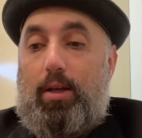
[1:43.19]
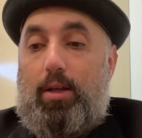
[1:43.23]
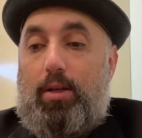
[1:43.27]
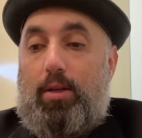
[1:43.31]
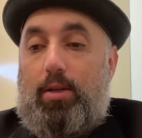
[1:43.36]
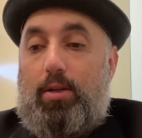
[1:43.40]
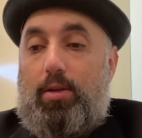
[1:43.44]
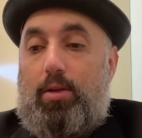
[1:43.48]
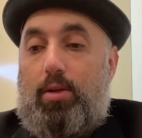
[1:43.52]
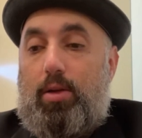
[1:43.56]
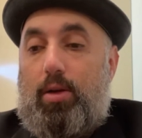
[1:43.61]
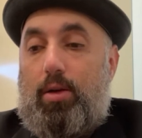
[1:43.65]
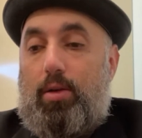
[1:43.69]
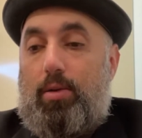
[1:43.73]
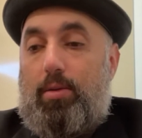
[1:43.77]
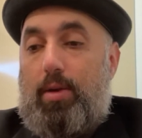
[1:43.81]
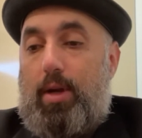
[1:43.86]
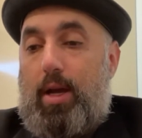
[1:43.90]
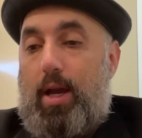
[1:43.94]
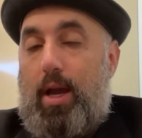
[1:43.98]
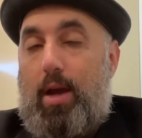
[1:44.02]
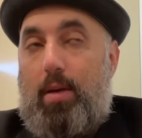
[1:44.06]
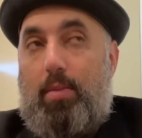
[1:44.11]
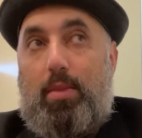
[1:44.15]
So
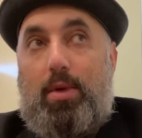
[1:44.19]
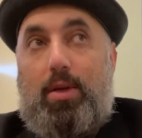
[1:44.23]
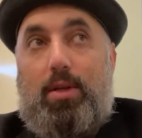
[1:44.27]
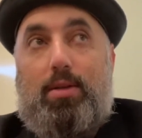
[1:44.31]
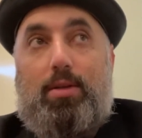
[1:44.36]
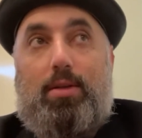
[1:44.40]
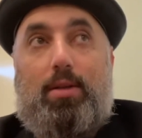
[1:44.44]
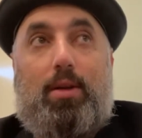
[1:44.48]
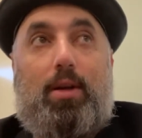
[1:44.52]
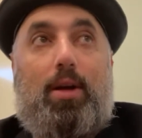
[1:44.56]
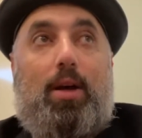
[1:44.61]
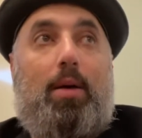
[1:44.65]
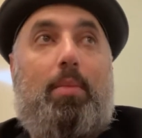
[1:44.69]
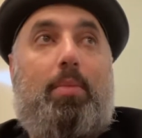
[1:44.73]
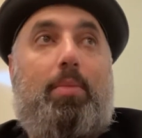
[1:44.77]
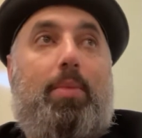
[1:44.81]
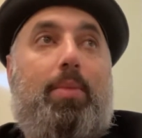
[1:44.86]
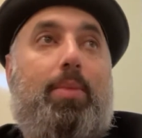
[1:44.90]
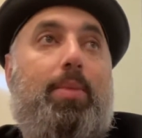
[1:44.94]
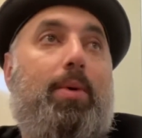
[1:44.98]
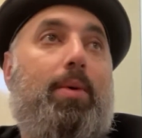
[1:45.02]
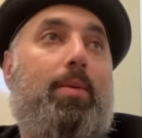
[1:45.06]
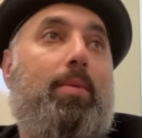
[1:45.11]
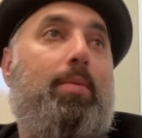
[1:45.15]
Hammy's up
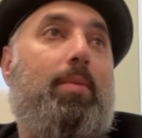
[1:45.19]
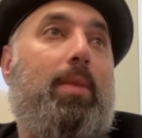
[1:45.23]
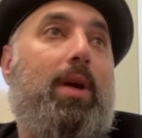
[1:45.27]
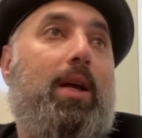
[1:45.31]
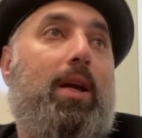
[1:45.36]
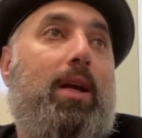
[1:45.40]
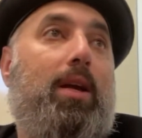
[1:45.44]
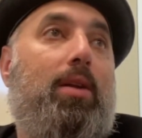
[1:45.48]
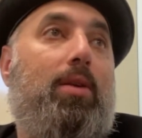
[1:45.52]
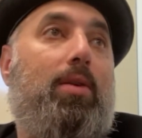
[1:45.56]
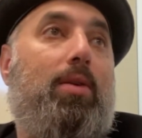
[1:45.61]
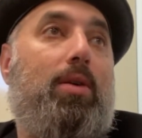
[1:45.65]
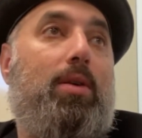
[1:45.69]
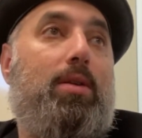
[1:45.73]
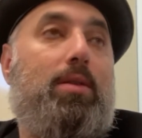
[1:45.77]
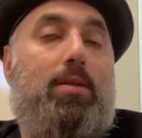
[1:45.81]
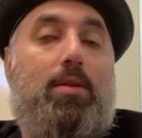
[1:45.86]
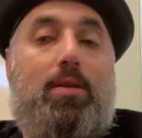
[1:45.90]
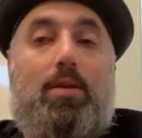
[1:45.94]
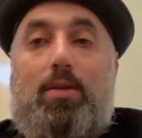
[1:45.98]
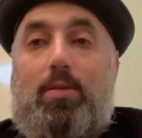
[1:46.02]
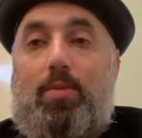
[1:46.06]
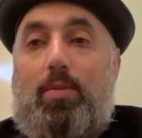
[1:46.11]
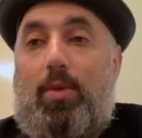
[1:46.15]
making noise
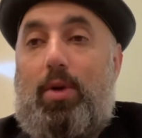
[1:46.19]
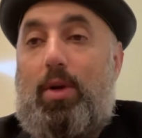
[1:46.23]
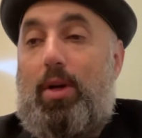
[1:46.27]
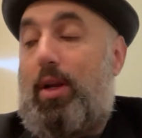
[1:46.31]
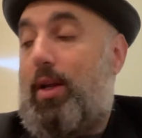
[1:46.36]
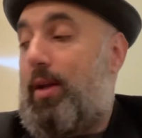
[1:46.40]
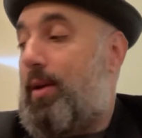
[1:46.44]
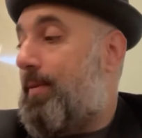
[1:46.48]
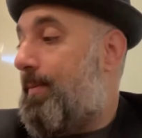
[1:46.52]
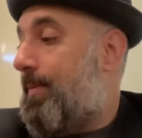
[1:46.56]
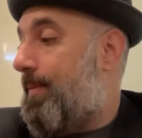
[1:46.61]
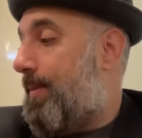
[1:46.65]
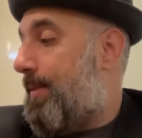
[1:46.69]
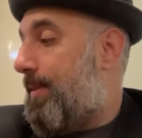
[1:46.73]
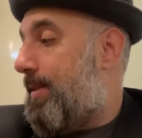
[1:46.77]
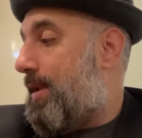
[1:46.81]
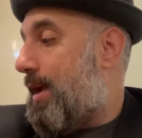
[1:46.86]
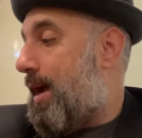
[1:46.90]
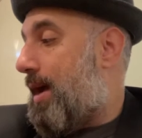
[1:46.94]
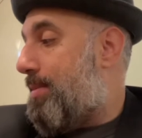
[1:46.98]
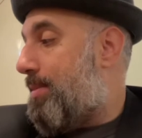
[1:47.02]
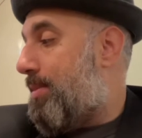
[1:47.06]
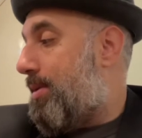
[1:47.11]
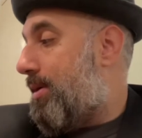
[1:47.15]
this morning,
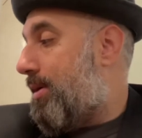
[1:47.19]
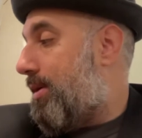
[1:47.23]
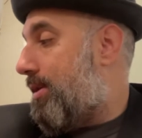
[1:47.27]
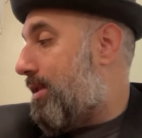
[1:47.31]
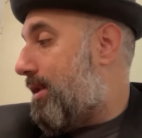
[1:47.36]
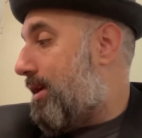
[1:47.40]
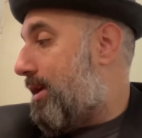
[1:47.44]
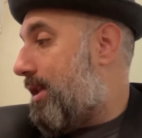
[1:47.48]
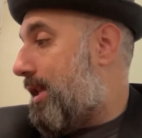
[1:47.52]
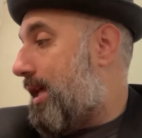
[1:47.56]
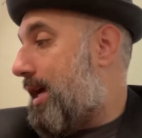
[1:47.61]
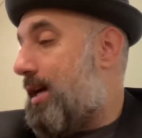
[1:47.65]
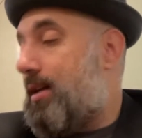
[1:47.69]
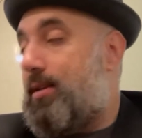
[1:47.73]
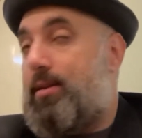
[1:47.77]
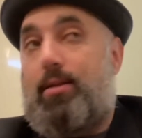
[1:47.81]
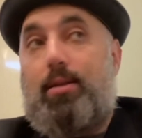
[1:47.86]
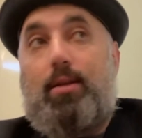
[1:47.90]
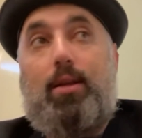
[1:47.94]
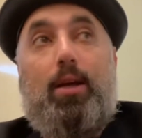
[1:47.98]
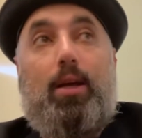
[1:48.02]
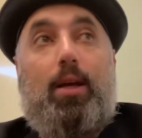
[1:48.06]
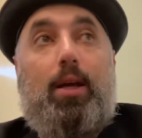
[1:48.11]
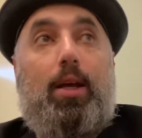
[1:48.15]
tapping on the
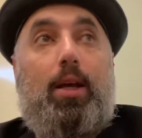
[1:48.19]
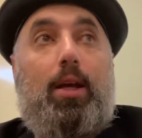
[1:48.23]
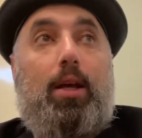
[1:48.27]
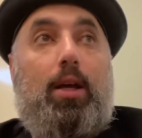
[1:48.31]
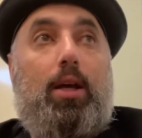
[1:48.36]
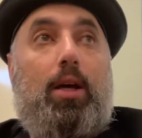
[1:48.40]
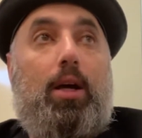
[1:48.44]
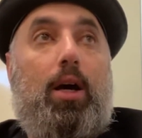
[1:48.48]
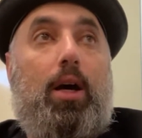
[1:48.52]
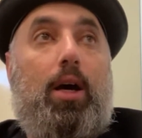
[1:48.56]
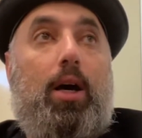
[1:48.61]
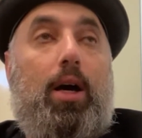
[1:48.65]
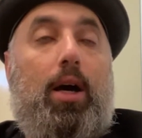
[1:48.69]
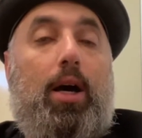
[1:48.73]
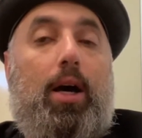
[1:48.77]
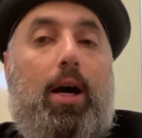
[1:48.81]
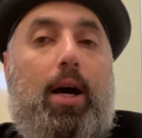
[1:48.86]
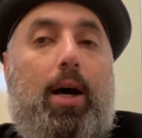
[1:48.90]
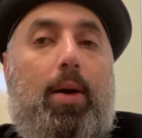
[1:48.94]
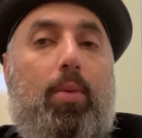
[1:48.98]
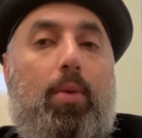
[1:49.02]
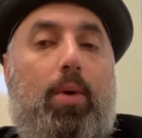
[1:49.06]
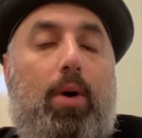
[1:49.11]
glass. I